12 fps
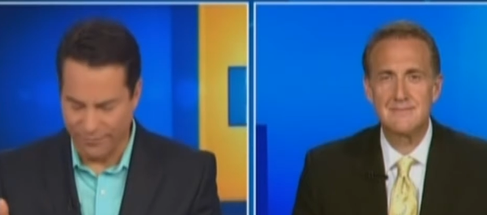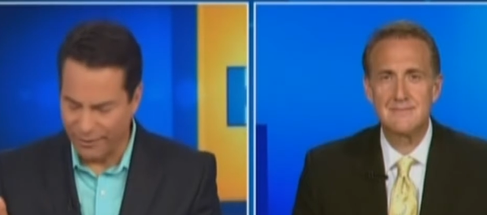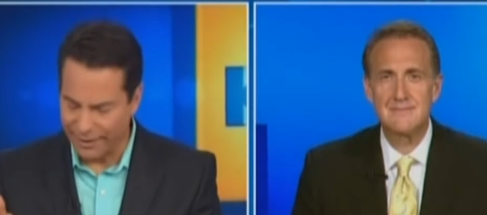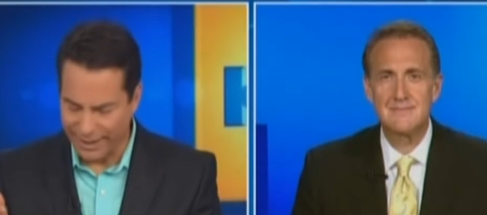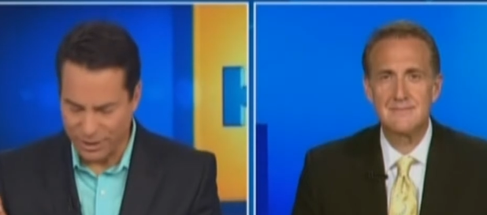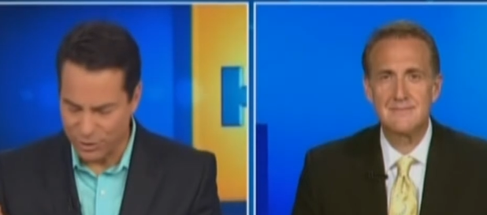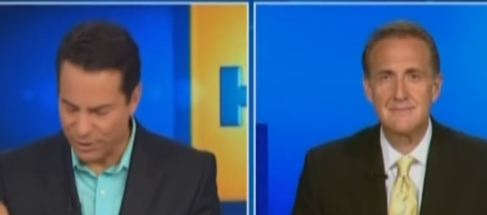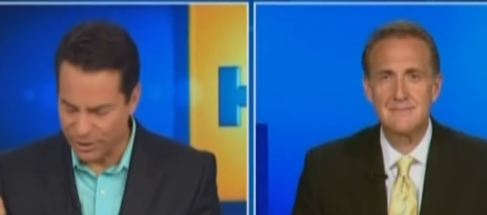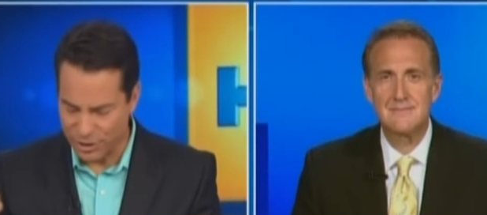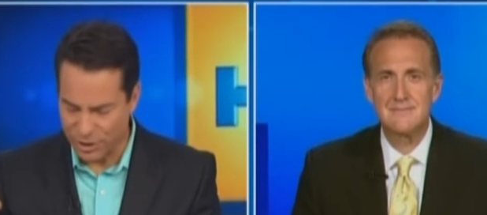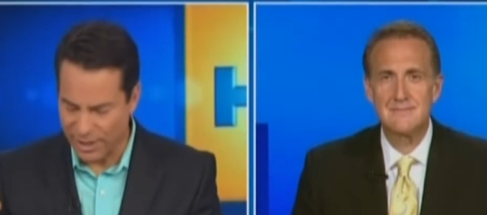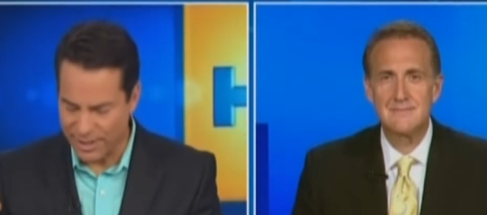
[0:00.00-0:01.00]
Speaker 1: very interesting,
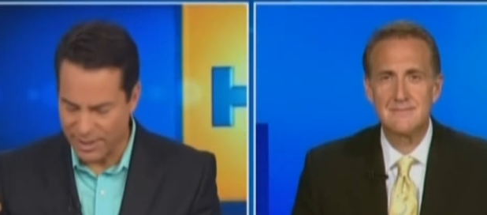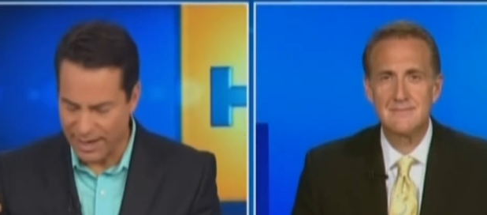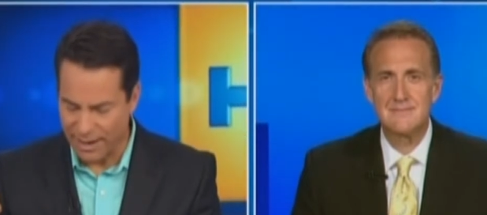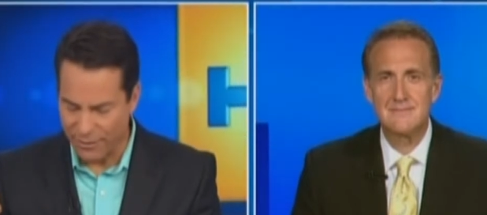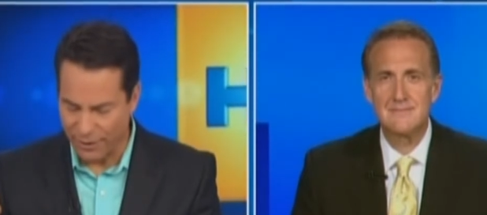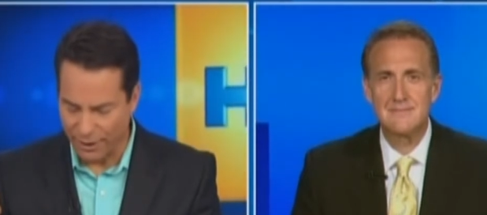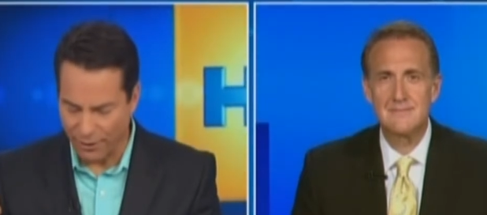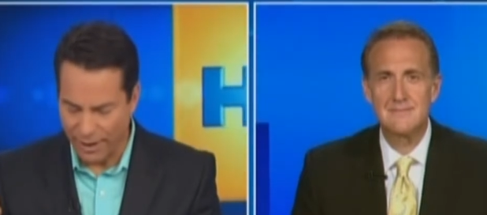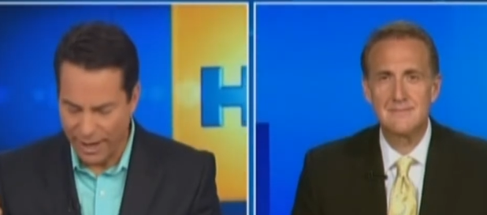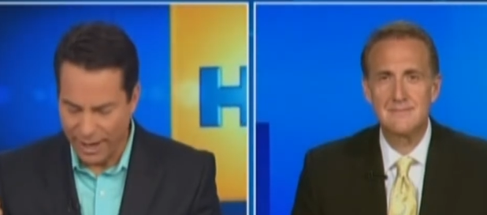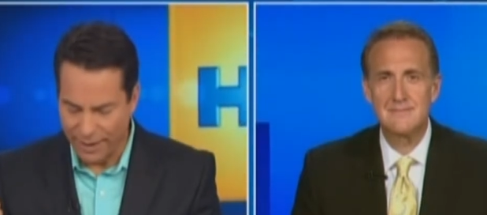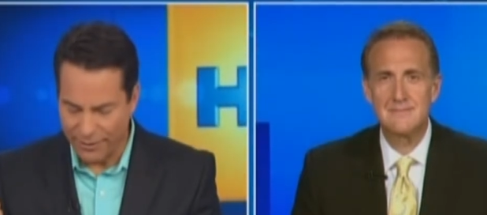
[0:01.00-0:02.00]
just lays it out there,
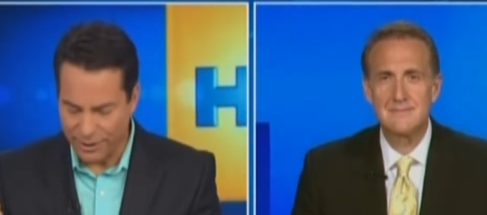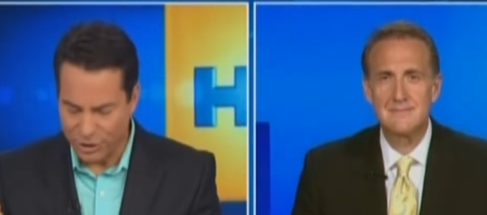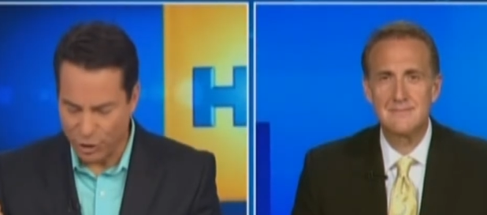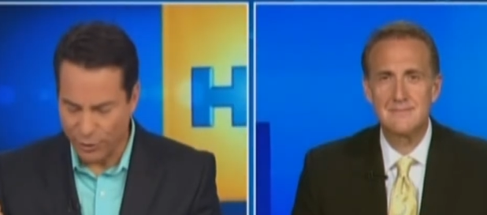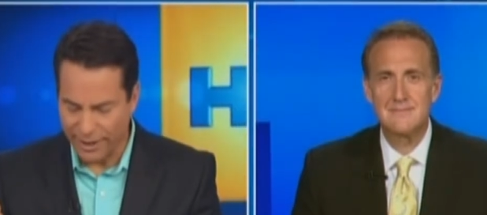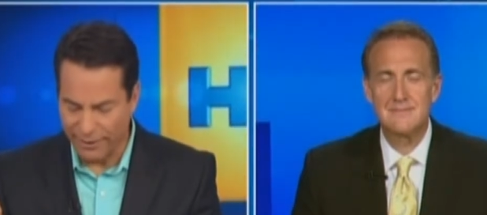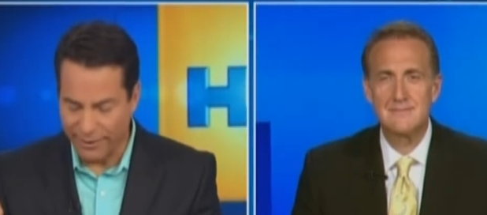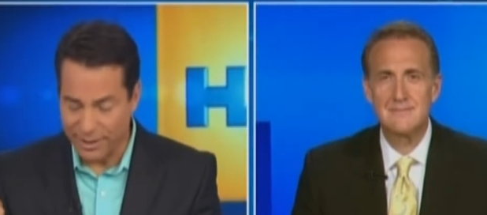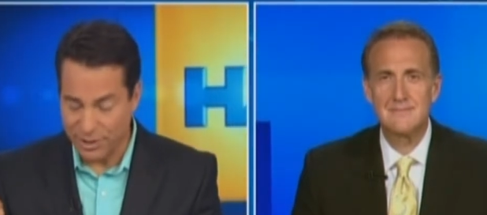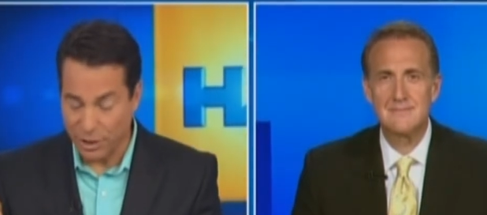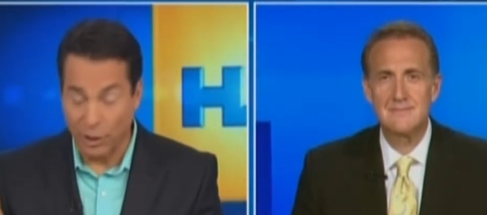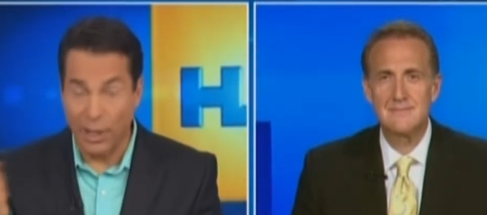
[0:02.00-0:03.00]
uh, that Jodi
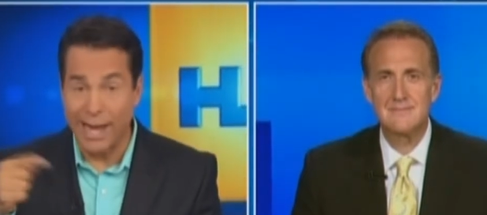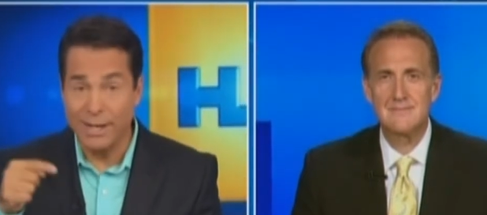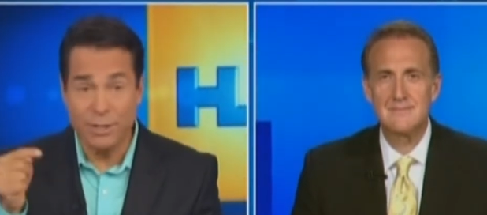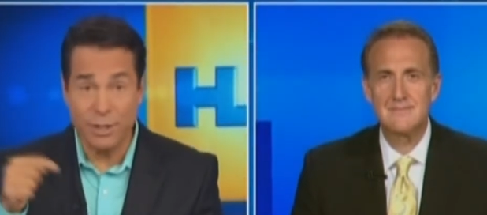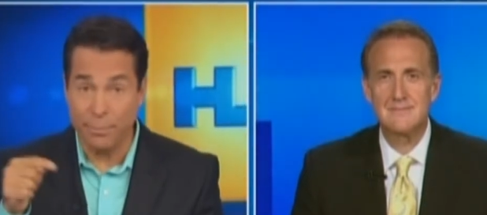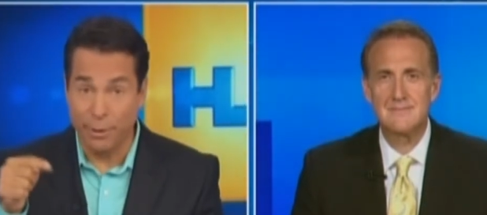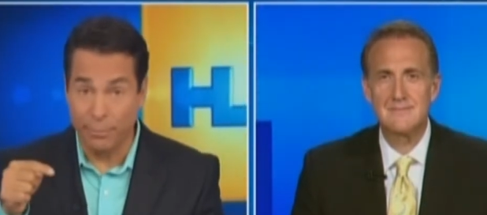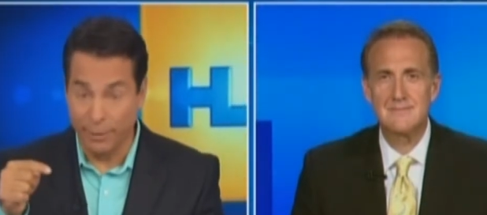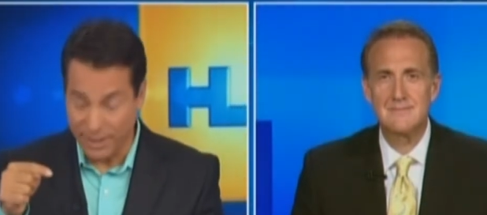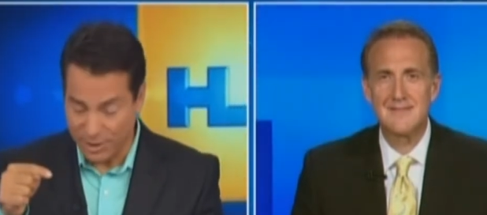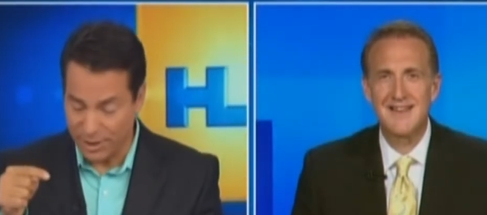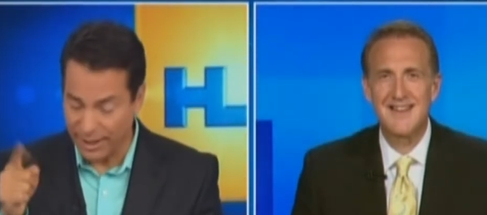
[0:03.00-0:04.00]
Arias likes the
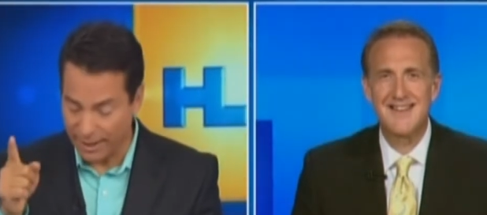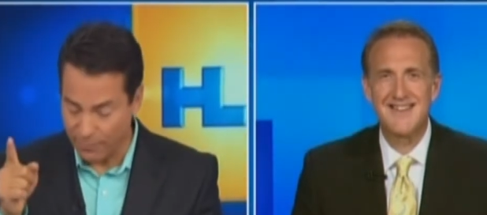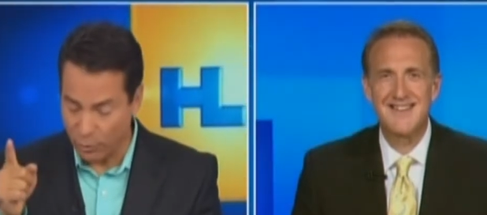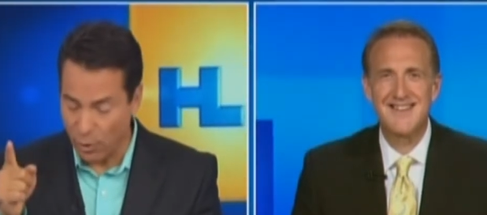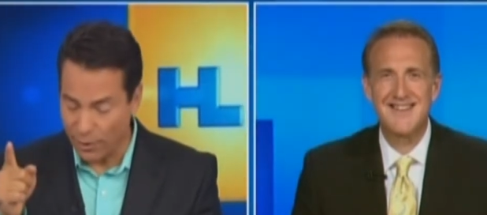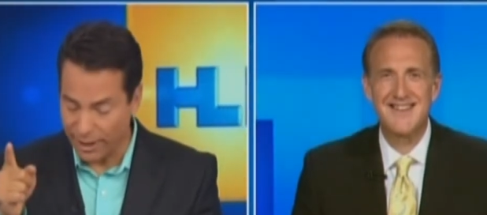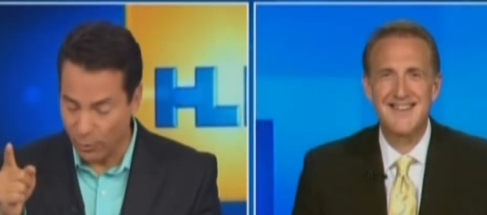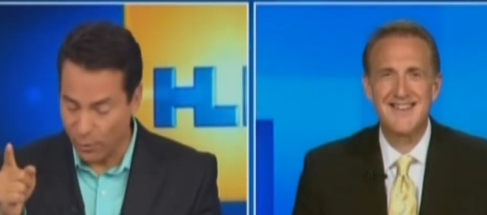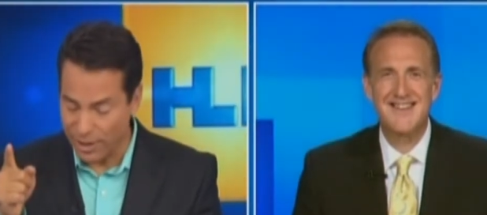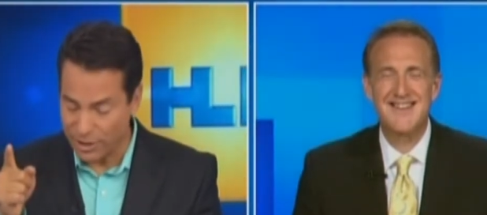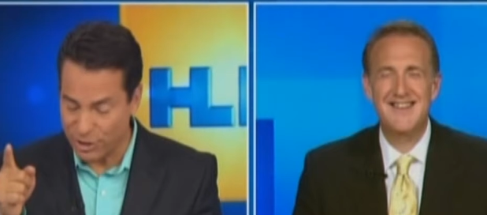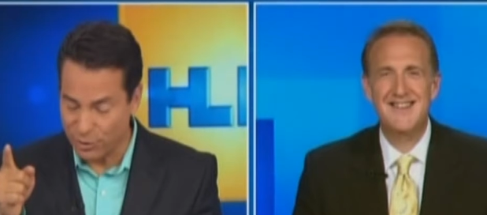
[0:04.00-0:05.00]
publicity, and I'm quoting here, when
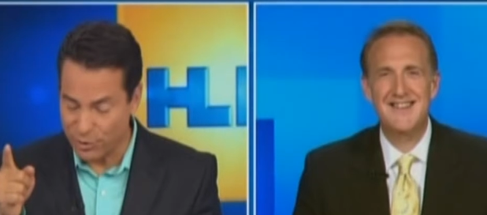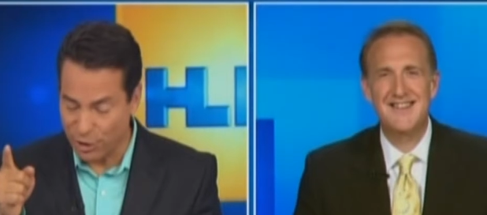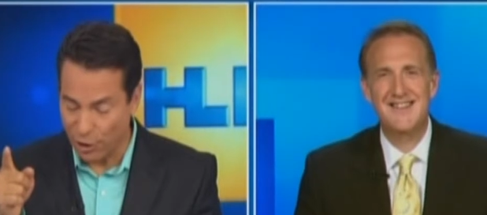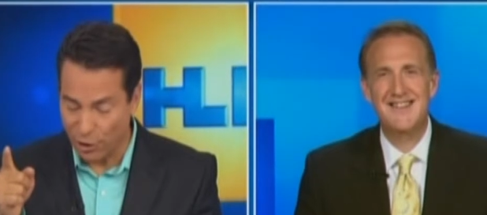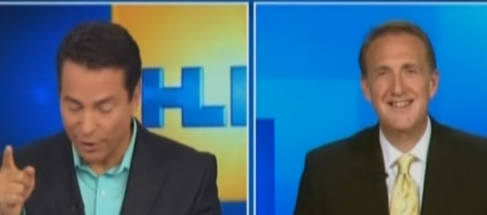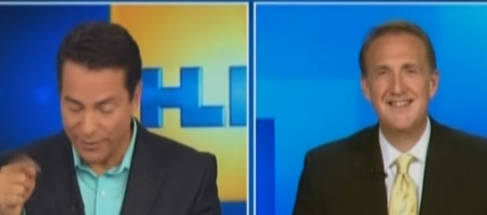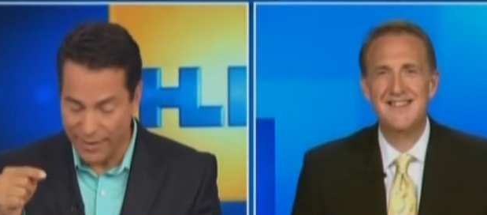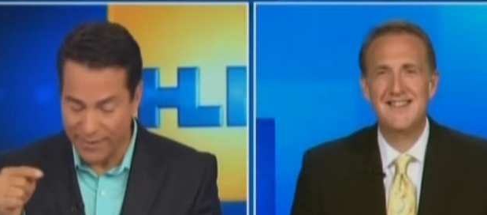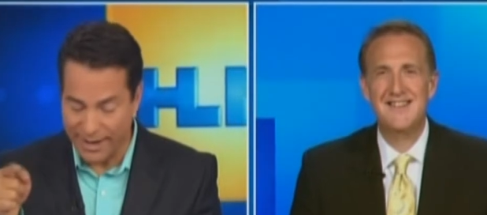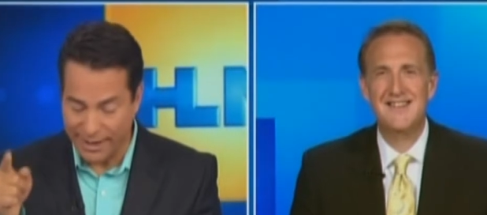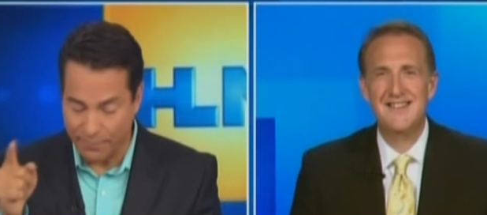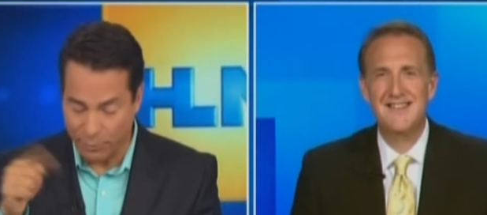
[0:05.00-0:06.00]
it suits her, and then
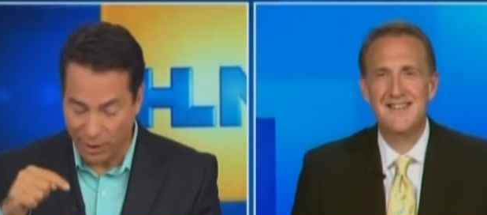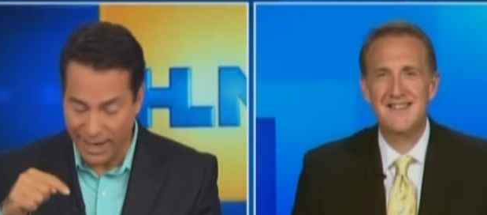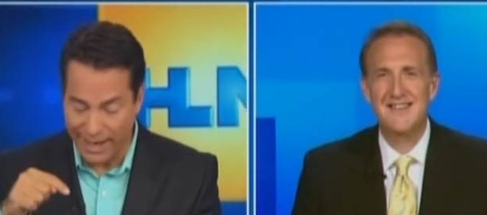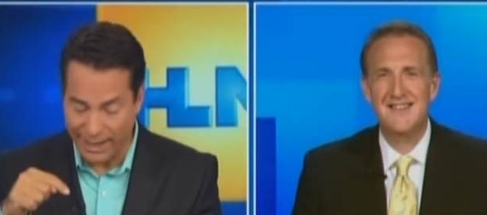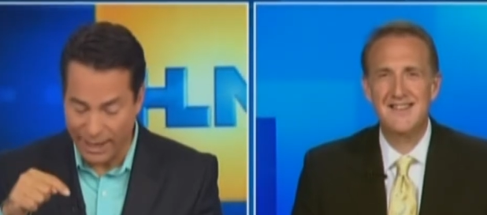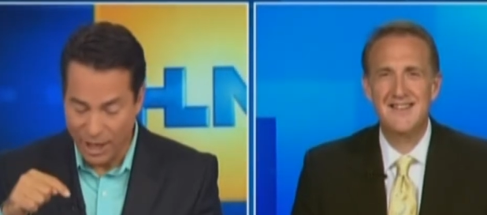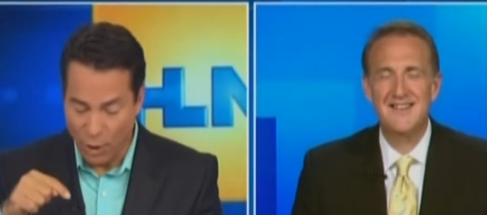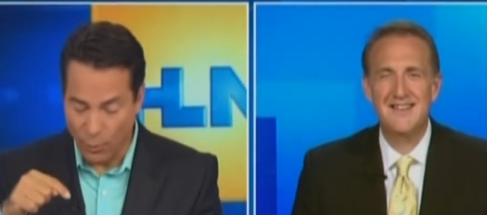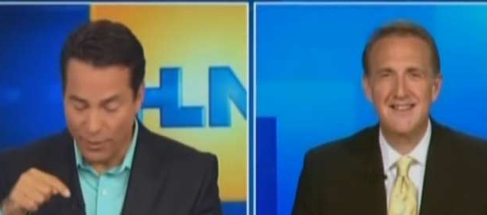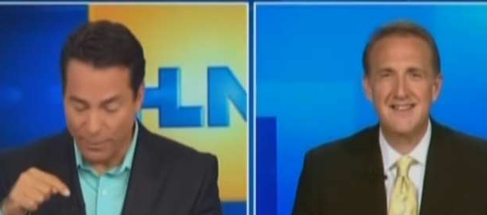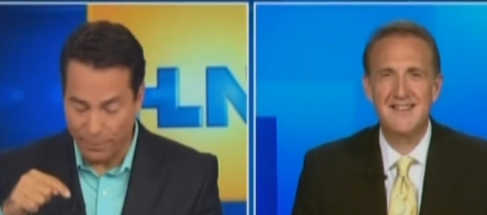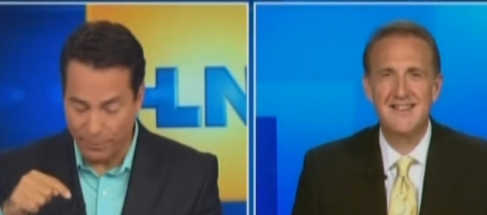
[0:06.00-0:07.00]
they complain when the